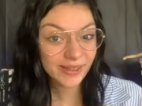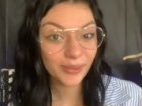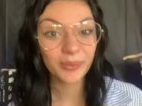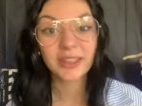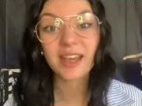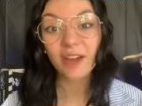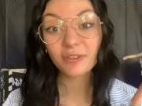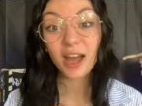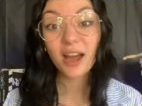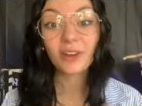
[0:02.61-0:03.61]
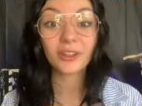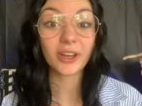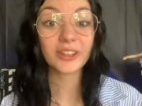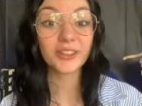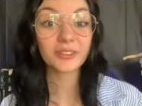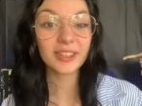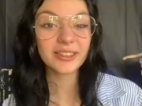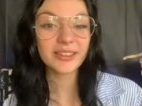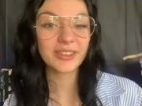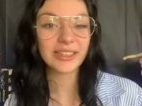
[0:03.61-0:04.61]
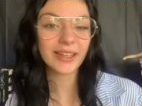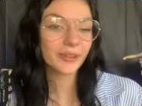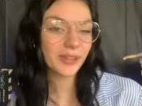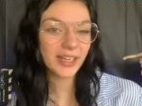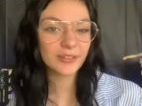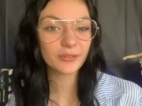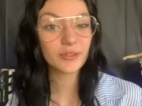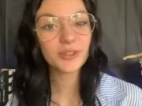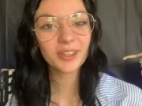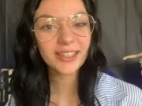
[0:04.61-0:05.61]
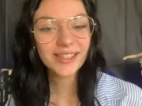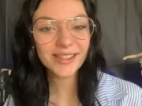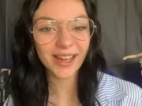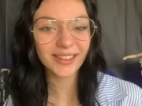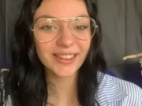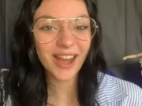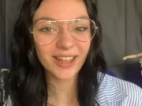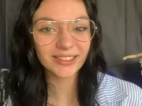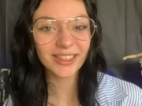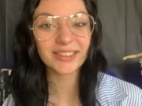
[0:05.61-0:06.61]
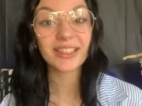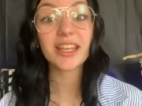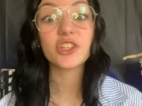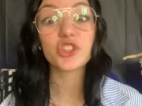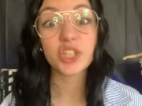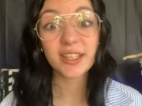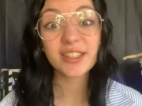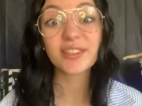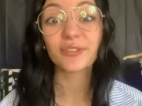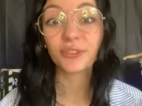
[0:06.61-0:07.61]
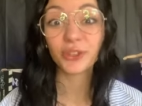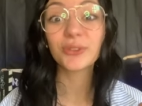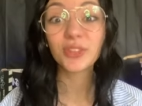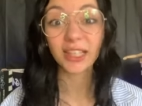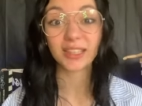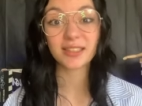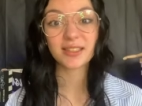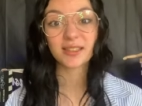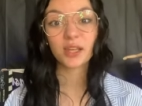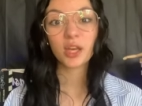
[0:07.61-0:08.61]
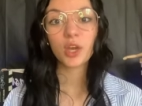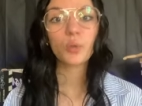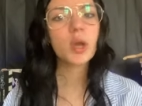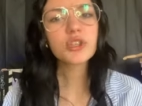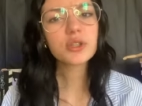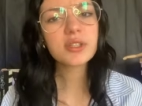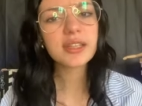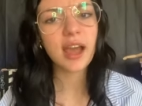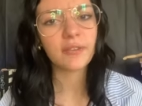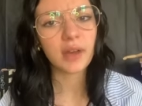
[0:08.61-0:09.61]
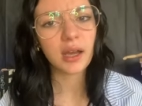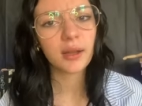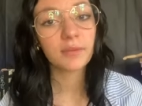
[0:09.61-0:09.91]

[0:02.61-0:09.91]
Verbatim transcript: With Canva, unlock your creativity and create visually stunning content in just few clicks. Why choose Canva?